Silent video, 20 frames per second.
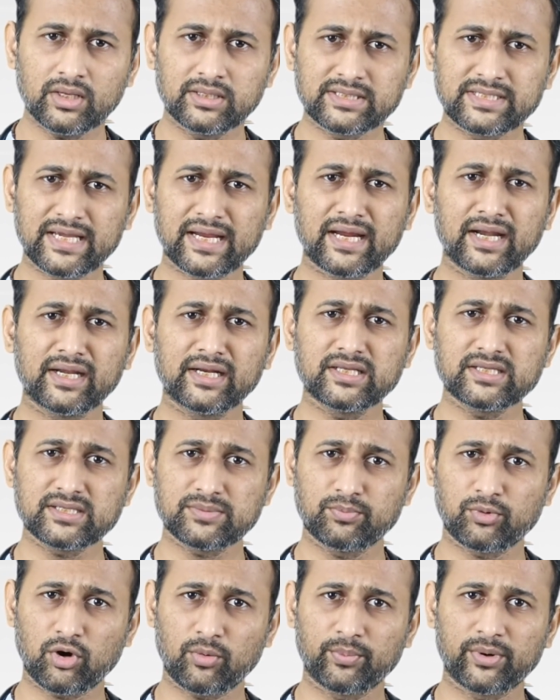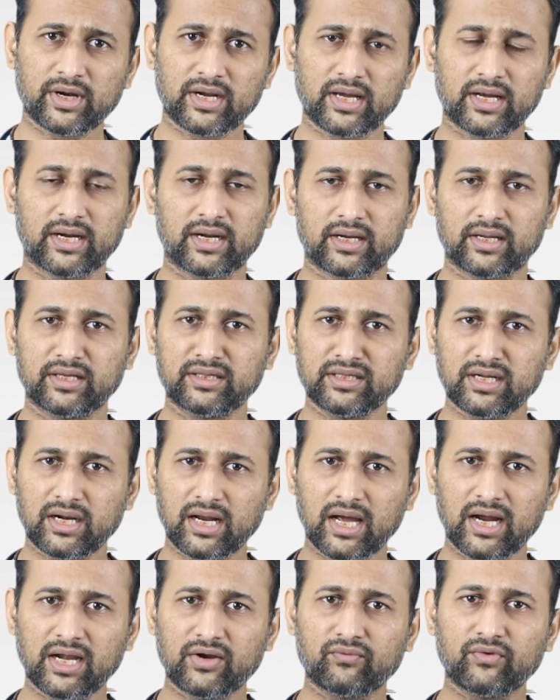Second is proper diet. In the
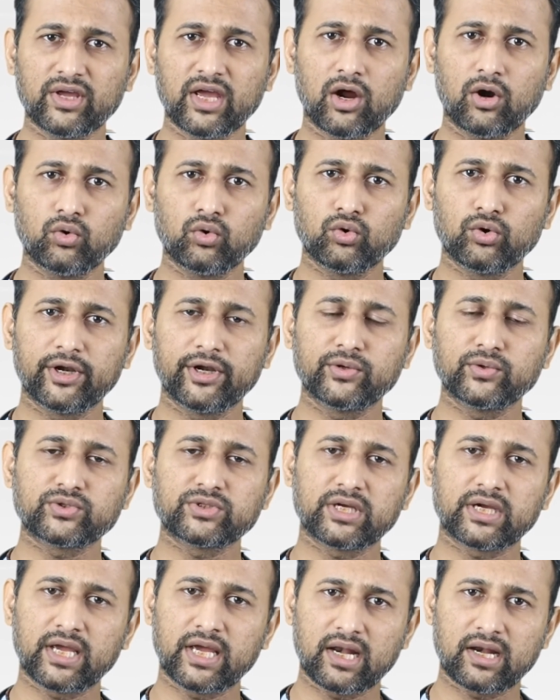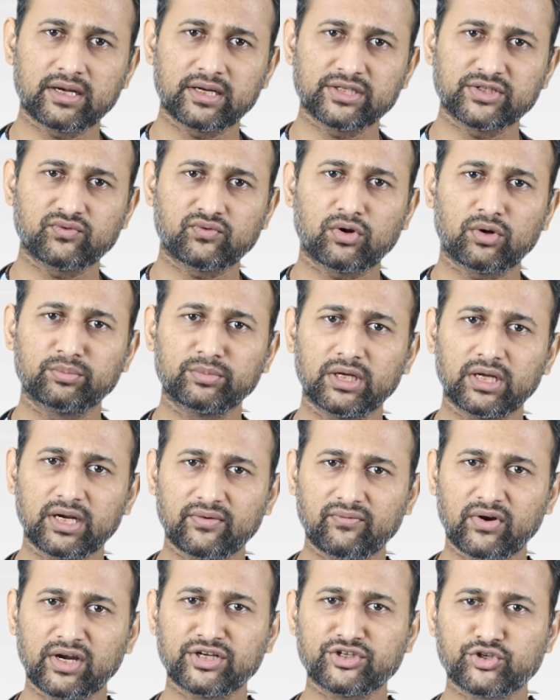diet we have to reduce the calories from the
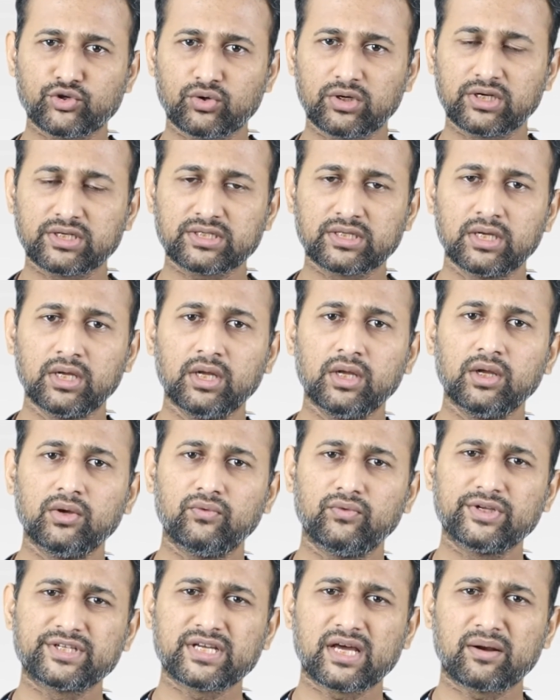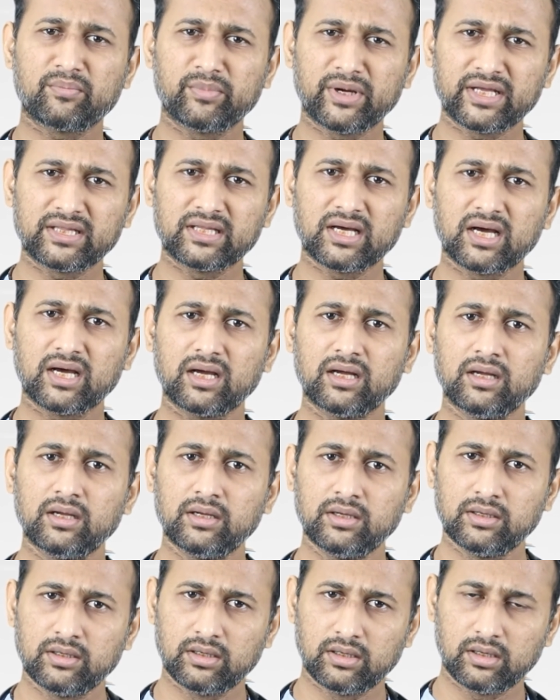refined sugars, which are maida,
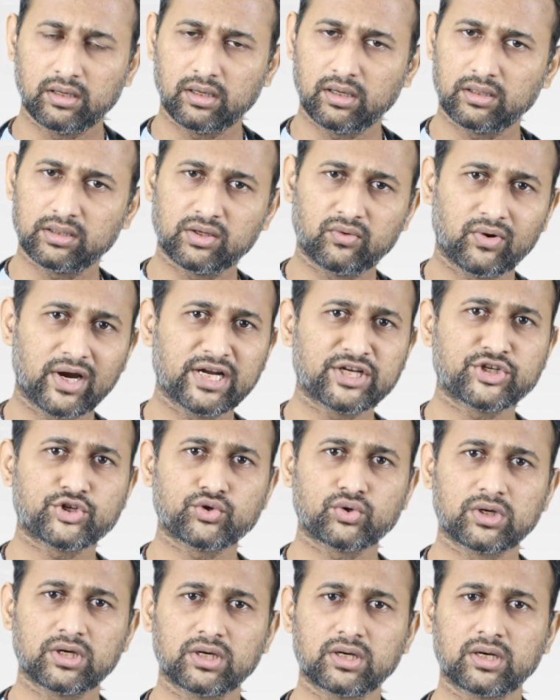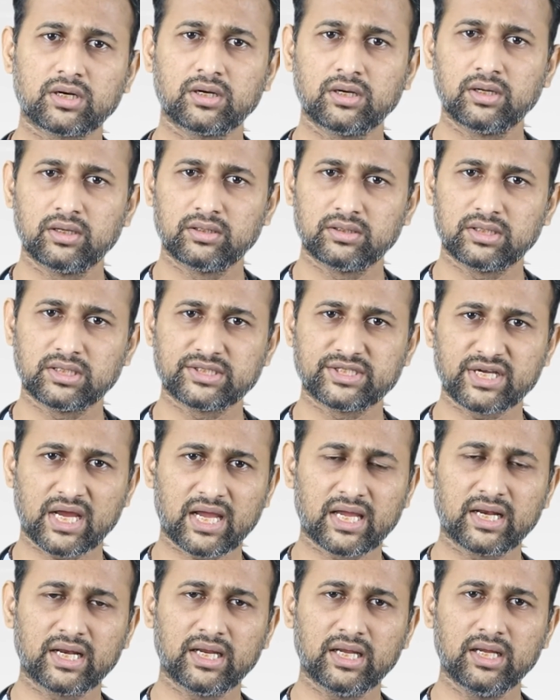the white sugar, the
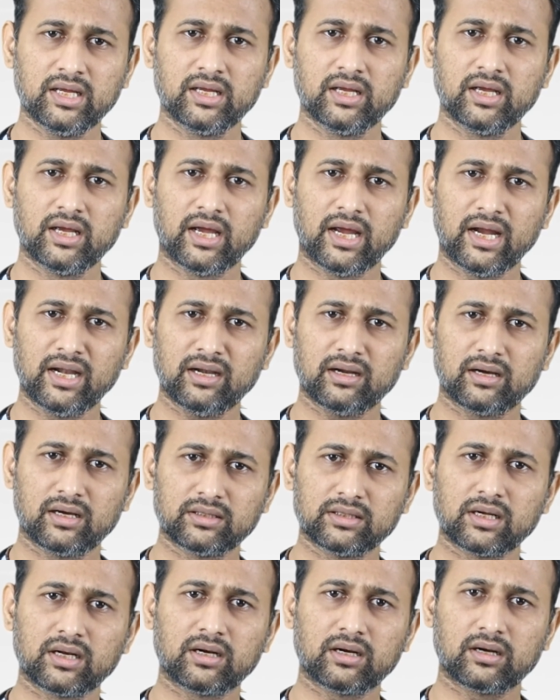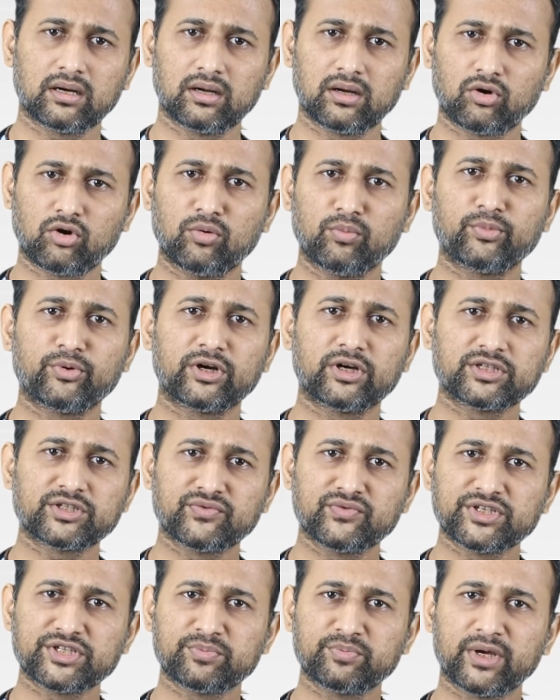jaggery, and other components
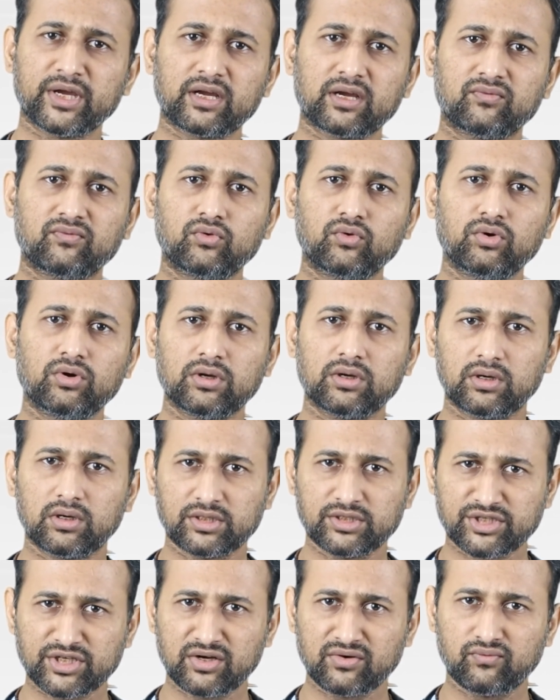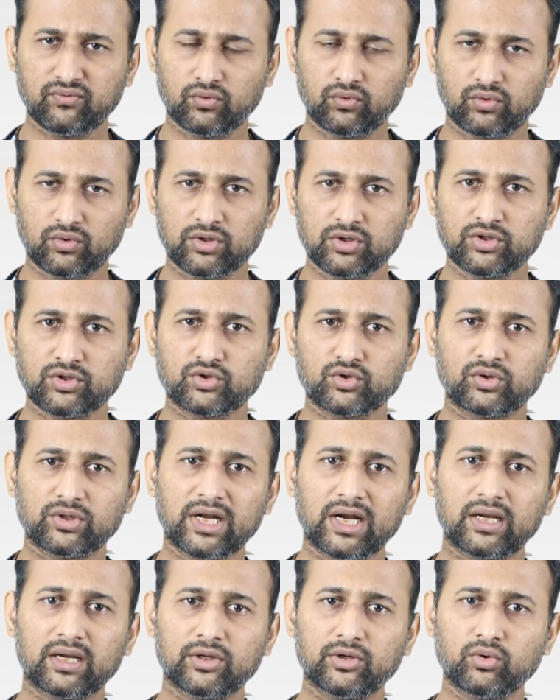which make a food a junk food, so
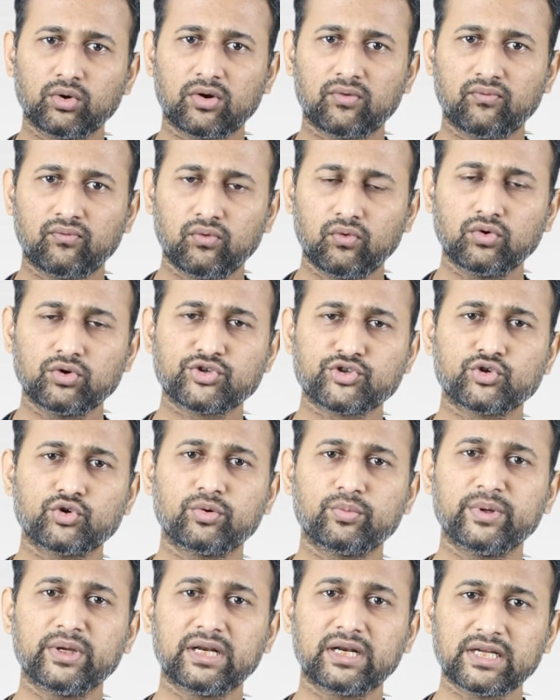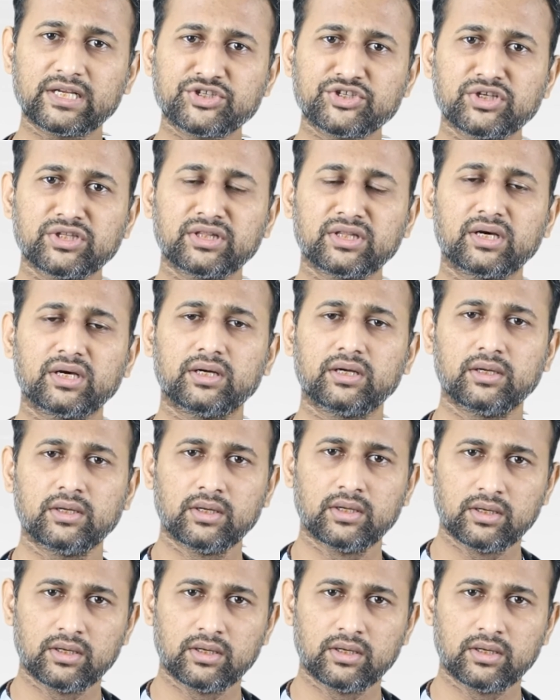that your food should be rich in the